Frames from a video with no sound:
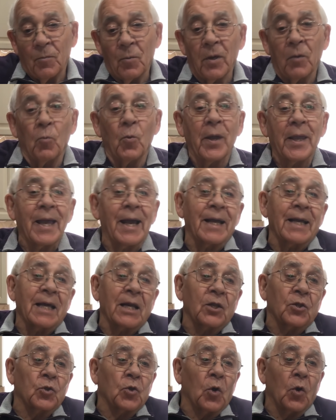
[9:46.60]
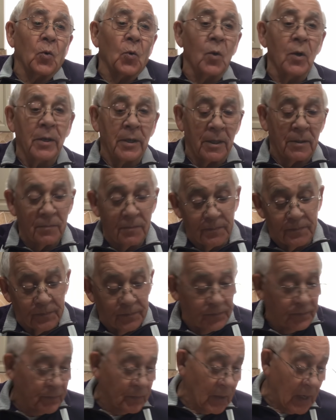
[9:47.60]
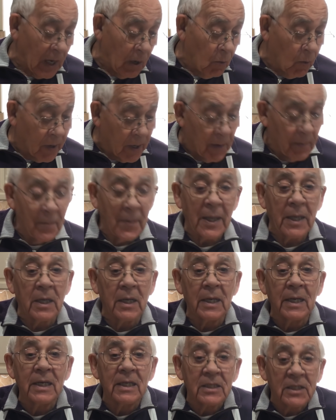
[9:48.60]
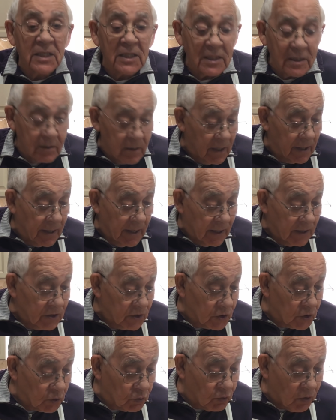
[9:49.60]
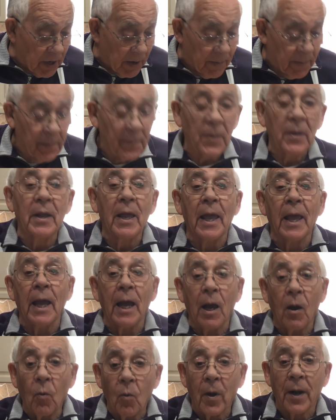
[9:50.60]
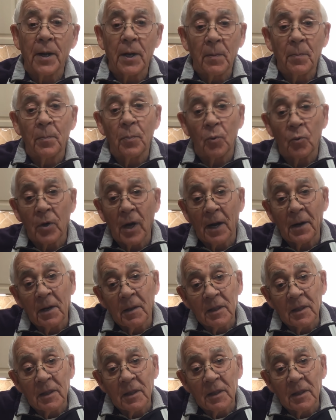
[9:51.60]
why I gotta throw it away? I want to make a little strip and I want to put on the